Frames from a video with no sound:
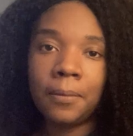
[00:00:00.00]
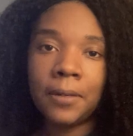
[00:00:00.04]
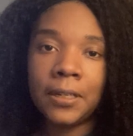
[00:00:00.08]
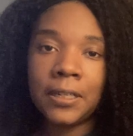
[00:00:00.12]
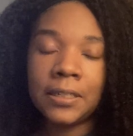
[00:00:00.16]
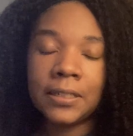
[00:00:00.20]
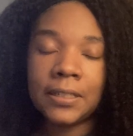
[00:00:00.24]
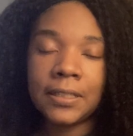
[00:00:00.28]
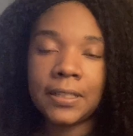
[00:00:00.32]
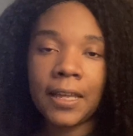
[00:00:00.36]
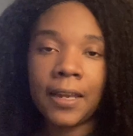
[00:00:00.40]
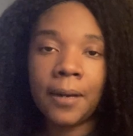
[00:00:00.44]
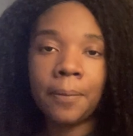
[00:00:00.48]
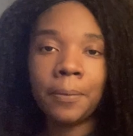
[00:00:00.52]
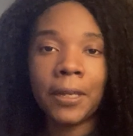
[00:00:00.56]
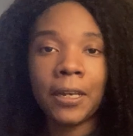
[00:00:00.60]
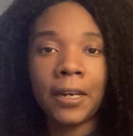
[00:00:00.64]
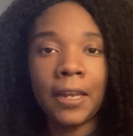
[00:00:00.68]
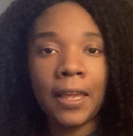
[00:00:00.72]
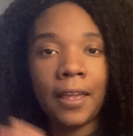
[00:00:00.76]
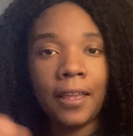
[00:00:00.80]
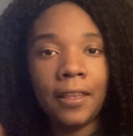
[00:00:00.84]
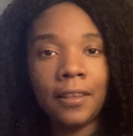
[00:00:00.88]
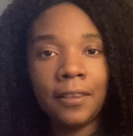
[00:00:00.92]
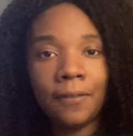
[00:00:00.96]
being said, I'm
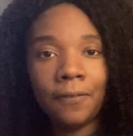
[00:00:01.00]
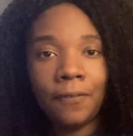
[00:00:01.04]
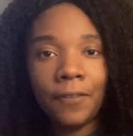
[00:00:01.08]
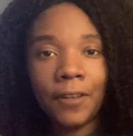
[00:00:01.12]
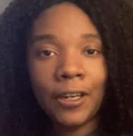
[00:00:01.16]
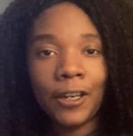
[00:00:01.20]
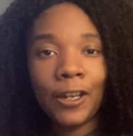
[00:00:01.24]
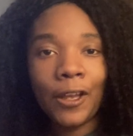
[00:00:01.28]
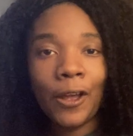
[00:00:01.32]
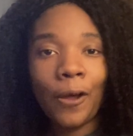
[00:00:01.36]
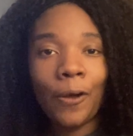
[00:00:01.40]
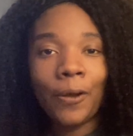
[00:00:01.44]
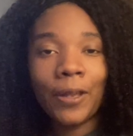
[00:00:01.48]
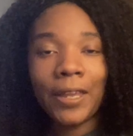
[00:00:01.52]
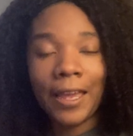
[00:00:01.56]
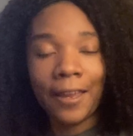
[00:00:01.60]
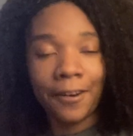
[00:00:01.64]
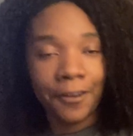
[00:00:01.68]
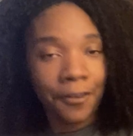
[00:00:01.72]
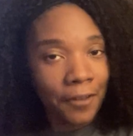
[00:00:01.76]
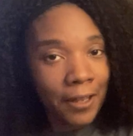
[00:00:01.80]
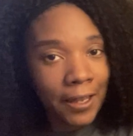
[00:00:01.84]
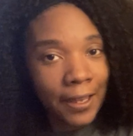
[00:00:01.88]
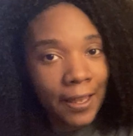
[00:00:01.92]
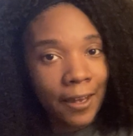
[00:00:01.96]
going to end the video. Y'all
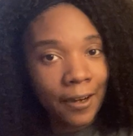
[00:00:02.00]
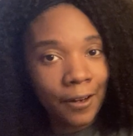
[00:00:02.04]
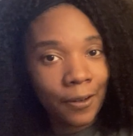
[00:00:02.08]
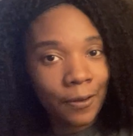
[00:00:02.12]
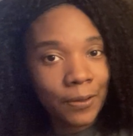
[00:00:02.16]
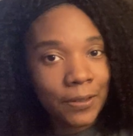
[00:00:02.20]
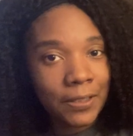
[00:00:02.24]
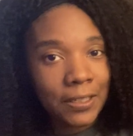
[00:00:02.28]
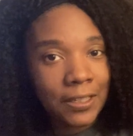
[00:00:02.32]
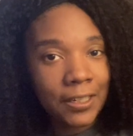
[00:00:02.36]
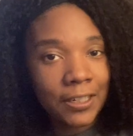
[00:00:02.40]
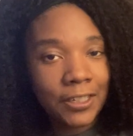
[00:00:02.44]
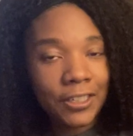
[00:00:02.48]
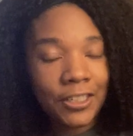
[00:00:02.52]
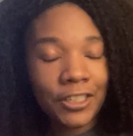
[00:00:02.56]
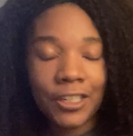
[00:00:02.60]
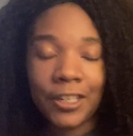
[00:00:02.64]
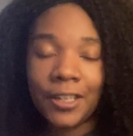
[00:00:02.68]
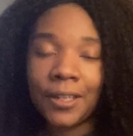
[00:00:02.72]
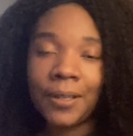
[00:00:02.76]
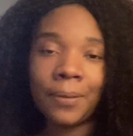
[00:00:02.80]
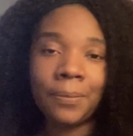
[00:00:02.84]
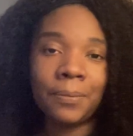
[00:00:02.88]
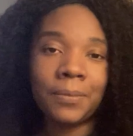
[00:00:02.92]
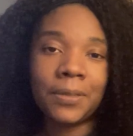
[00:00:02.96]
know I got to go to the
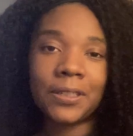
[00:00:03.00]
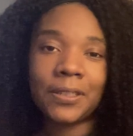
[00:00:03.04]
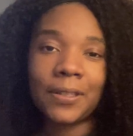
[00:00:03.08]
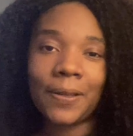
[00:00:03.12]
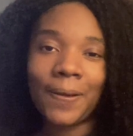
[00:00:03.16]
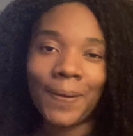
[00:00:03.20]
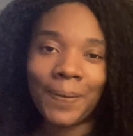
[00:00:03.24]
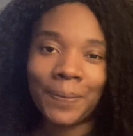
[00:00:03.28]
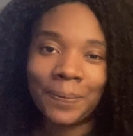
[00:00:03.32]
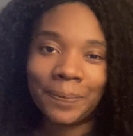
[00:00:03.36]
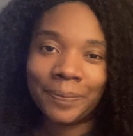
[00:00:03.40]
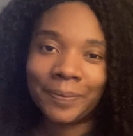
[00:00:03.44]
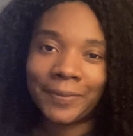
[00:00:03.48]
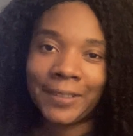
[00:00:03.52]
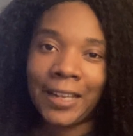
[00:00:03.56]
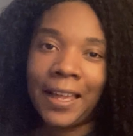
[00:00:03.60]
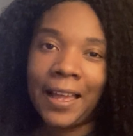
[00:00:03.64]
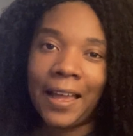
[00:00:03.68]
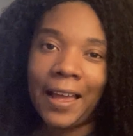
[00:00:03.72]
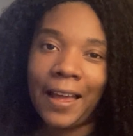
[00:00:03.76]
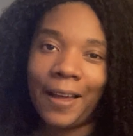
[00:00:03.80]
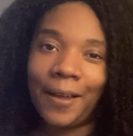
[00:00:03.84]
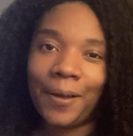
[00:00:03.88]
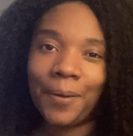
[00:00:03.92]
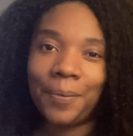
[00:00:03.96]
gym. So
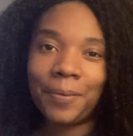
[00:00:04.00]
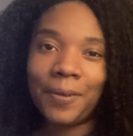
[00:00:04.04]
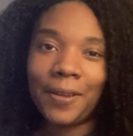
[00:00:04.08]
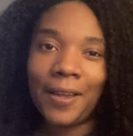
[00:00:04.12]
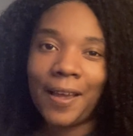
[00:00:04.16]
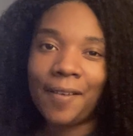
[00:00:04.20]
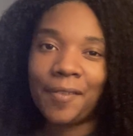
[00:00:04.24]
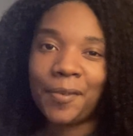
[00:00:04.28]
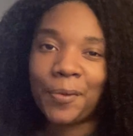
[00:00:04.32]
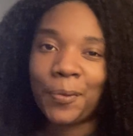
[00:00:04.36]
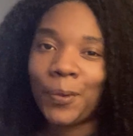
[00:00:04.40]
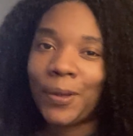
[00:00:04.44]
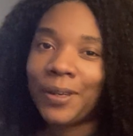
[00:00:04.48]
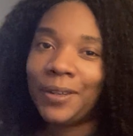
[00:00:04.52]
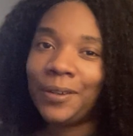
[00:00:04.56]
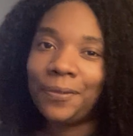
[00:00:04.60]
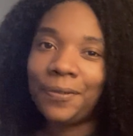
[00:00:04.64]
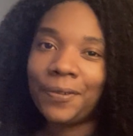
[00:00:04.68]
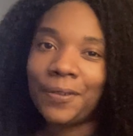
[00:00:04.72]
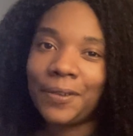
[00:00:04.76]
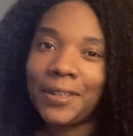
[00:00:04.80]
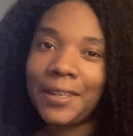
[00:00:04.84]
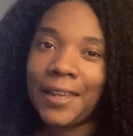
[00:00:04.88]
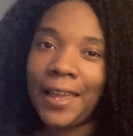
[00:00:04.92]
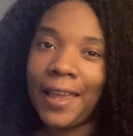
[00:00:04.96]
I hope you have a
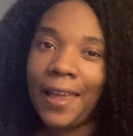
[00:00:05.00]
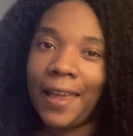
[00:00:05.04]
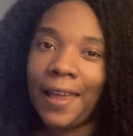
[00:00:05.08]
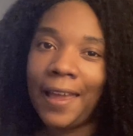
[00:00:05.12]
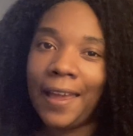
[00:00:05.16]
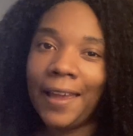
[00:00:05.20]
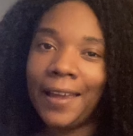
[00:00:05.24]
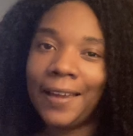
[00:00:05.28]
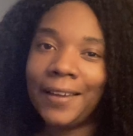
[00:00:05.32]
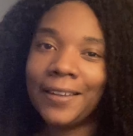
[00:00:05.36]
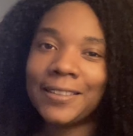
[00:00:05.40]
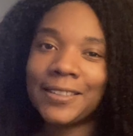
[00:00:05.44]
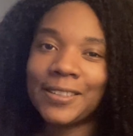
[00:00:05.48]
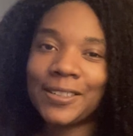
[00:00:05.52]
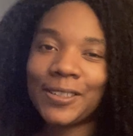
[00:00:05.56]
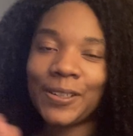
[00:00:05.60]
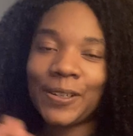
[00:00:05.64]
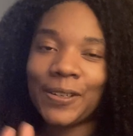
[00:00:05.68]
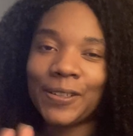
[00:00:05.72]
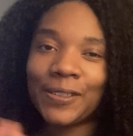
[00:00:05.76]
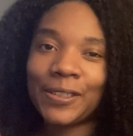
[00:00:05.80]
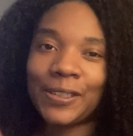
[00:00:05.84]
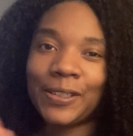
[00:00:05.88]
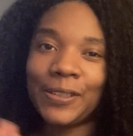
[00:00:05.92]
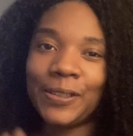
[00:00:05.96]
wonderful day.
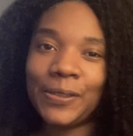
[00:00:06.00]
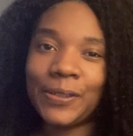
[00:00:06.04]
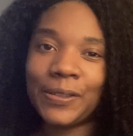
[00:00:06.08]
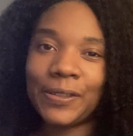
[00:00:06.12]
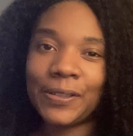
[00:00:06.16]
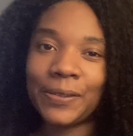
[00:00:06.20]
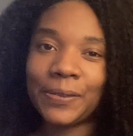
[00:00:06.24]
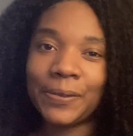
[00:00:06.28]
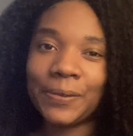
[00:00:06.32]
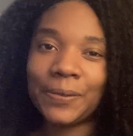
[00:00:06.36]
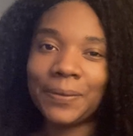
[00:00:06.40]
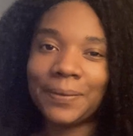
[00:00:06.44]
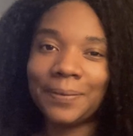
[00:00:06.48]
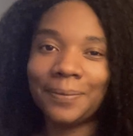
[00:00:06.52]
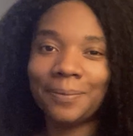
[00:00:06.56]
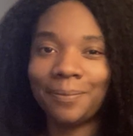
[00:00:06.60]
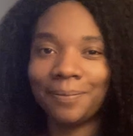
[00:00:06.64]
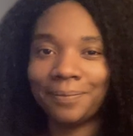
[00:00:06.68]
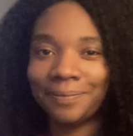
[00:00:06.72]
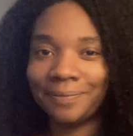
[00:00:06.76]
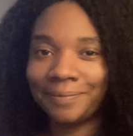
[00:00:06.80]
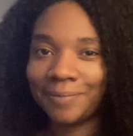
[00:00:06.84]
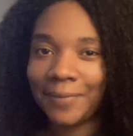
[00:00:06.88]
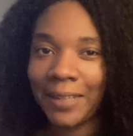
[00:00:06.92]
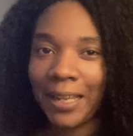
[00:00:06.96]
Talk to you soon.
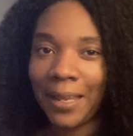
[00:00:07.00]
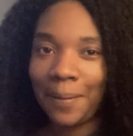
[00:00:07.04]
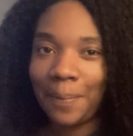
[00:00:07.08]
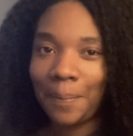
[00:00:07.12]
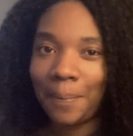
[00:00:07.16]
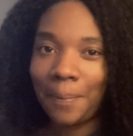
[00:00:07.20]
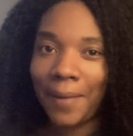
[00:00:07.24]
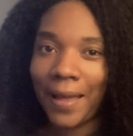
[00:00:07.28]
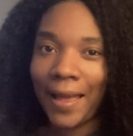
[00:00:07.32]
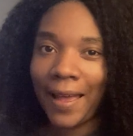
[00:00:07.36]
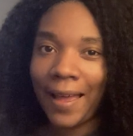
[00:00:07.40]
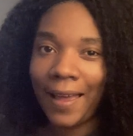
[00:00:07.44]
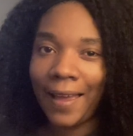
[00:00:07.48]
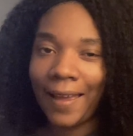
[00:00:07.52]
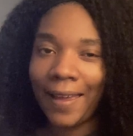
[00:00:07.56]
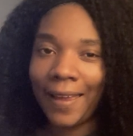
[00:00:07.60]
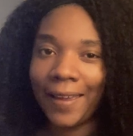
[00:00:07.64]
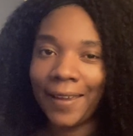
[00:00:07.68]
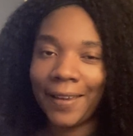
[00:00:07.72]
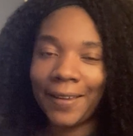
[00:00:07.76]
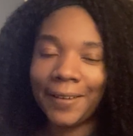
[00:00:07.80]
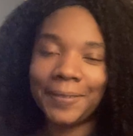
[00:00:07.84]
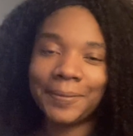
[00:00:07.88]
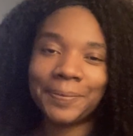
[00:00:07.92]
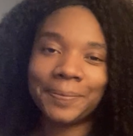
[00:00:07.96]

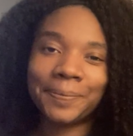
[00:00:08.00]
Bye.